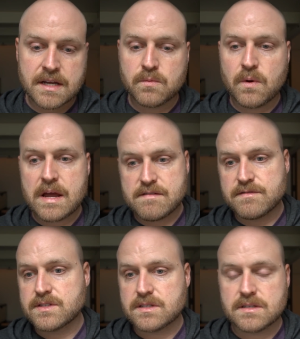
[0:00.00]
in
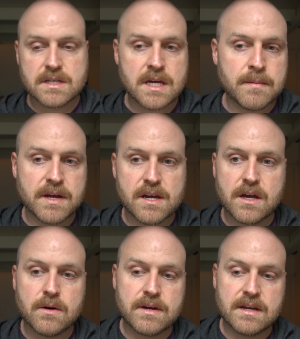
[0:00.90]
waves coming and
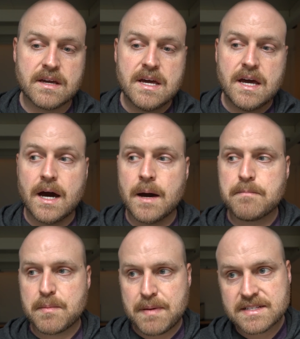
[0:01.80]
going a
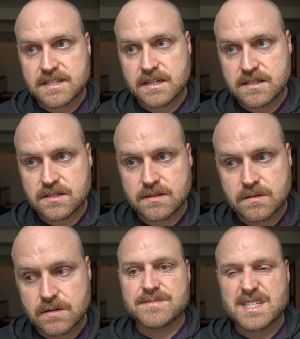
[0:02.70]
propensity to,